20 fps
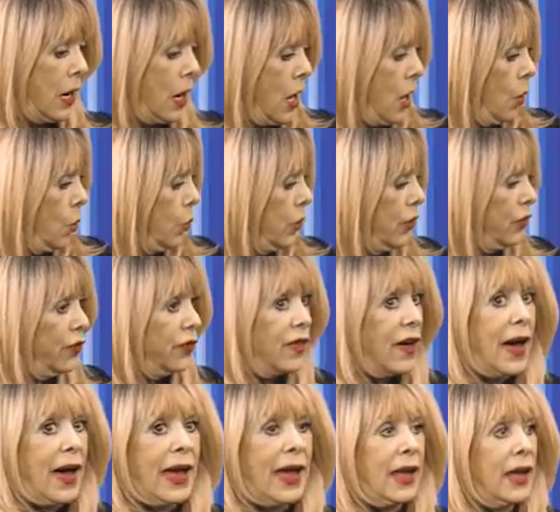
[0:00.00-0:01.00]
down with
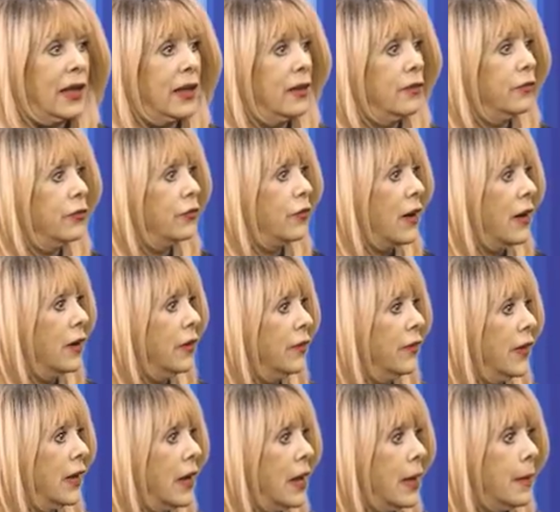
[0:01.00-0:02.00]
fire in front
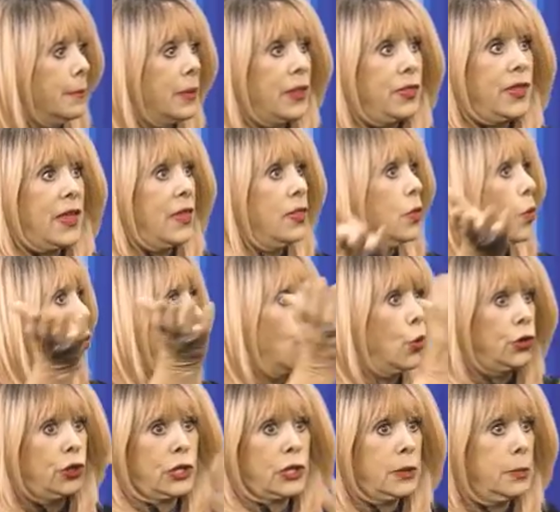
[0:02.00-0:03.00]
of it, but then the
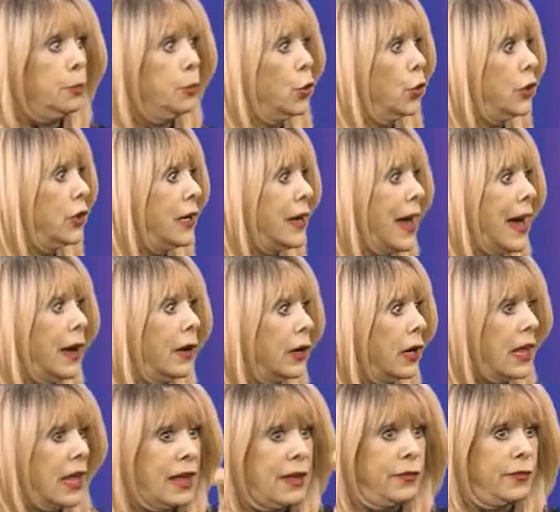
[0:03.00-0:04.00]
water can put it
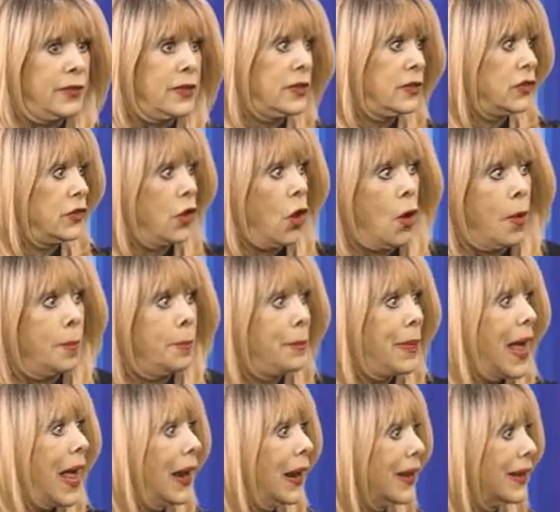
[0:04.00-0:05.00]
out if it's
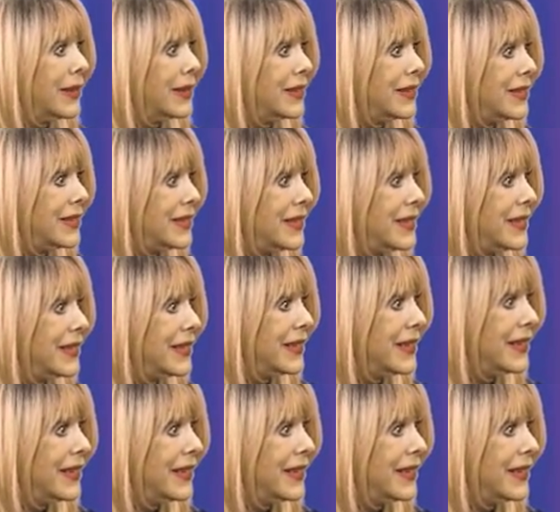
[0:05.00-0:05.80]
not balanced.